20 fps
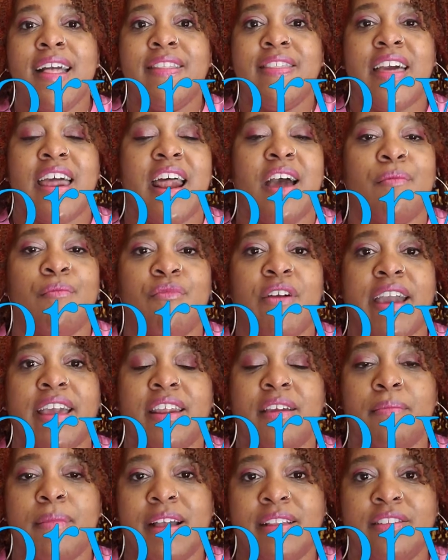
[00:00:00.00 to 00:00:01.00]
that I'm
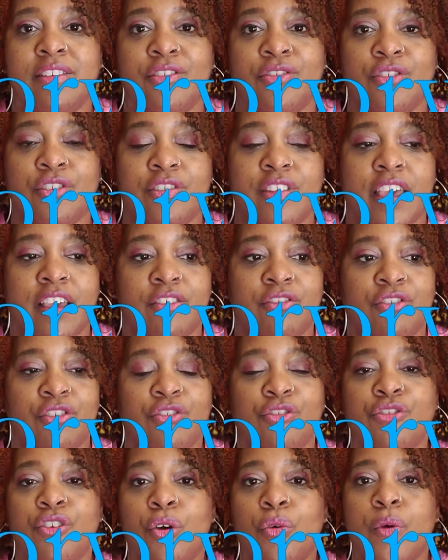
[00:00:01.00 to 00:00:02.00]
writing my
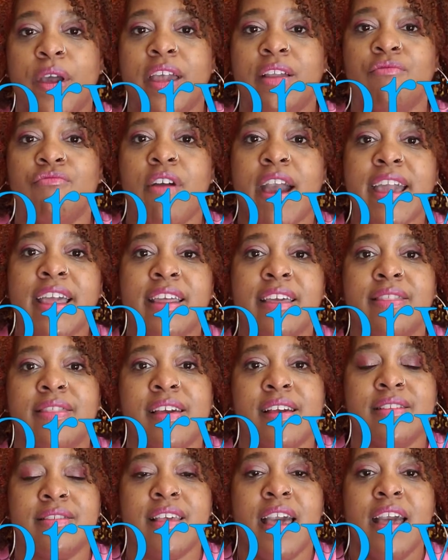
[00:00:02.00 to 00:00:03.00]
dissertation. So, in writing
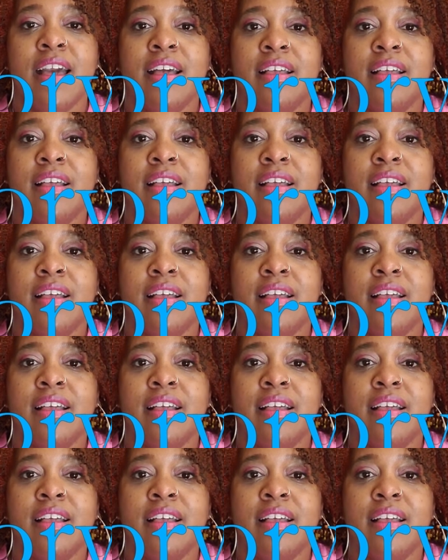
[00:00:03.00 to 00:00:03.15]
this,